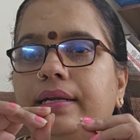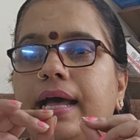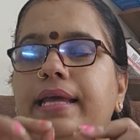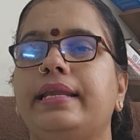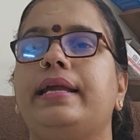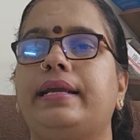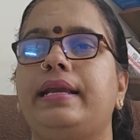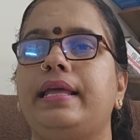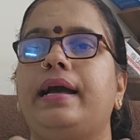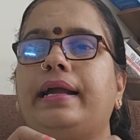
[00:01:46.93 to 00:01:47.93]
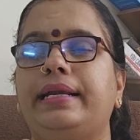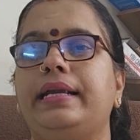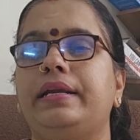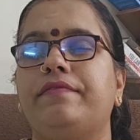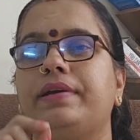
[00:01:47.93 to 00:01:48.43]
directly
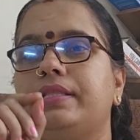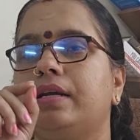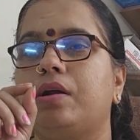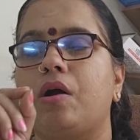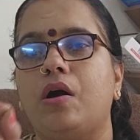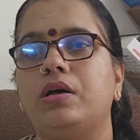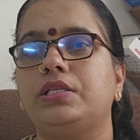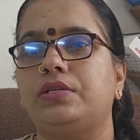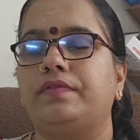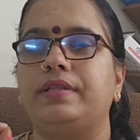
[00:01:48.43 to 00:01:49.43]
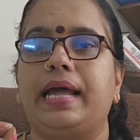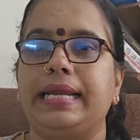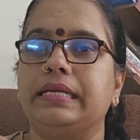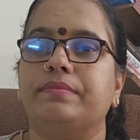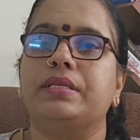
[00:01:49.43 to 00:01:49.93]
identify the cost of the
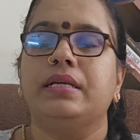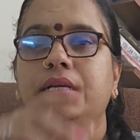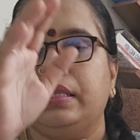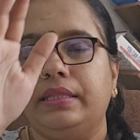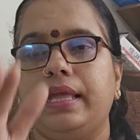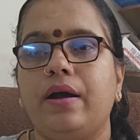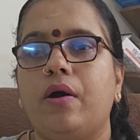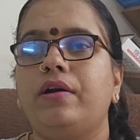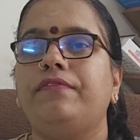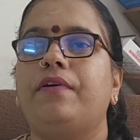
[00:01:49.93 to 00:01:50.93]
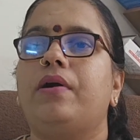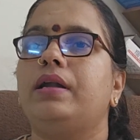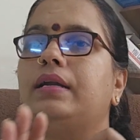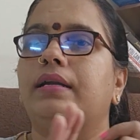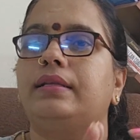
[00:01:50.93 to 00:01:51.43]
items, they all
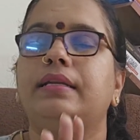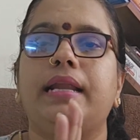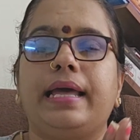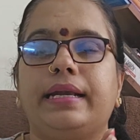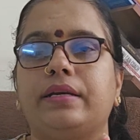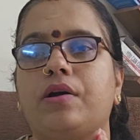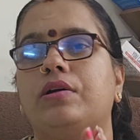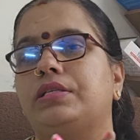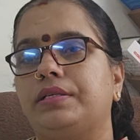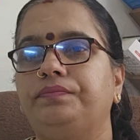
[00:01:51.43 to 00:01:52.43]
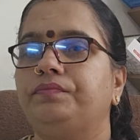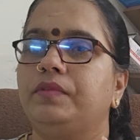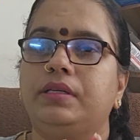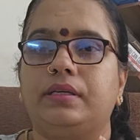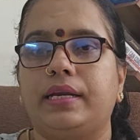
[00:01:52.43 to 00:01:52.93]
fall under the direct cost,
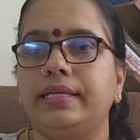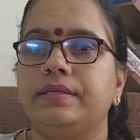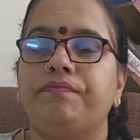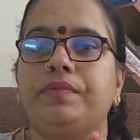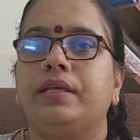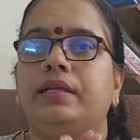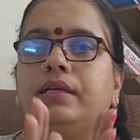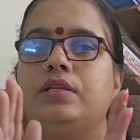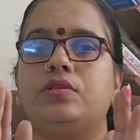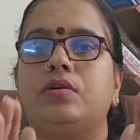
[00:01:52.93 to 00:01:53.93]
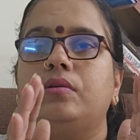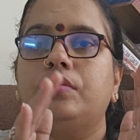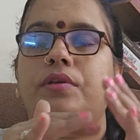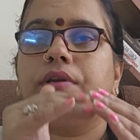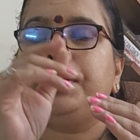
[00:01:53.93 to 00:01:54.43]
right?
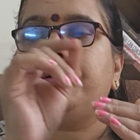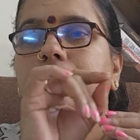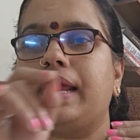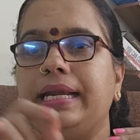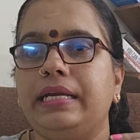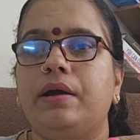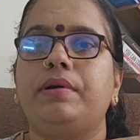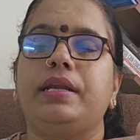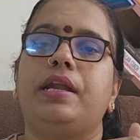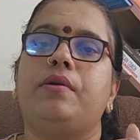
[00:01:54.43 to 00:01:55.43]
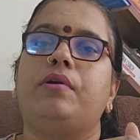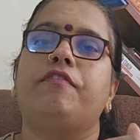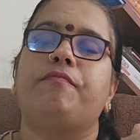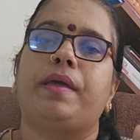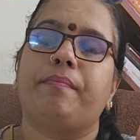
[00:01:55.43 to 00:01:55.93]
So you need to write down in a note
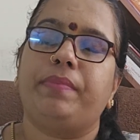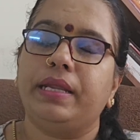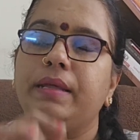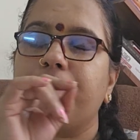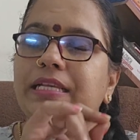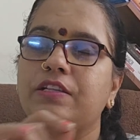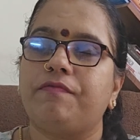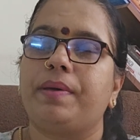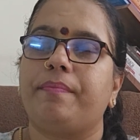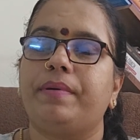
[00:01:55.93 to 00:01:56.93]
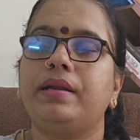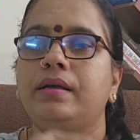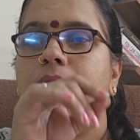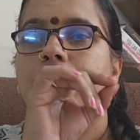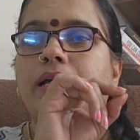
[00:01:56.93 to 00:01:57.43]
of paper, in a piece of paper,
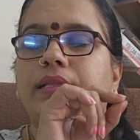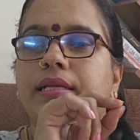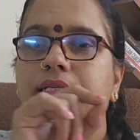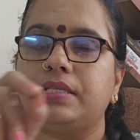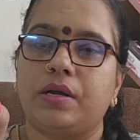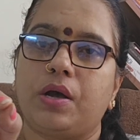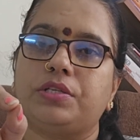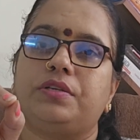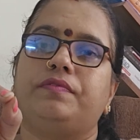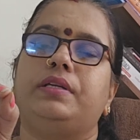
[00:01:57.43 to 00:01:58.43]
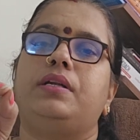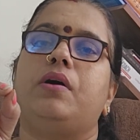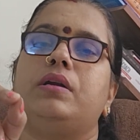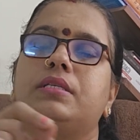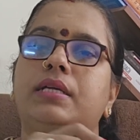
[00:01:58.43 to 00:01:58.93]
this is the cost of the
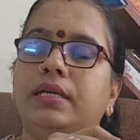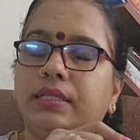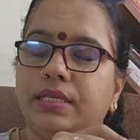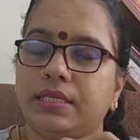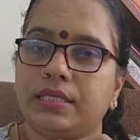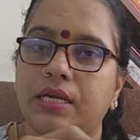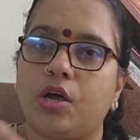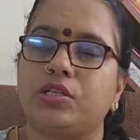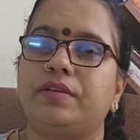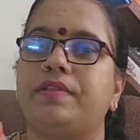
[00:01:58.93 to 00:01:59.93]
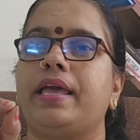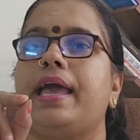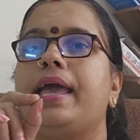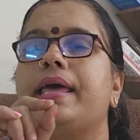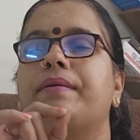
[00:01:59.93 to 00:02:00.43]
dolls, this is the cost of the
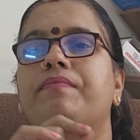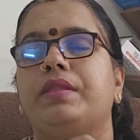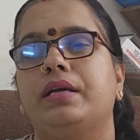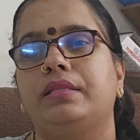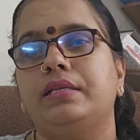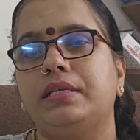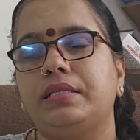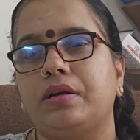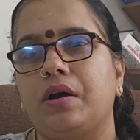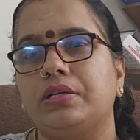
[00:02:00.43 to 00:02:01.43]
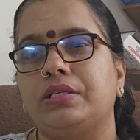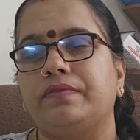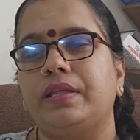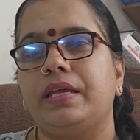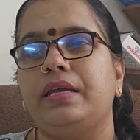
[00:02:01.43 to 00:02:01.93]
hair, this is the cost
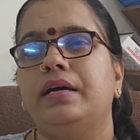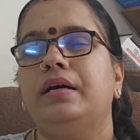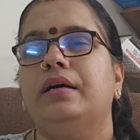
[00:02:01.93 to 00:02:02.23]
of the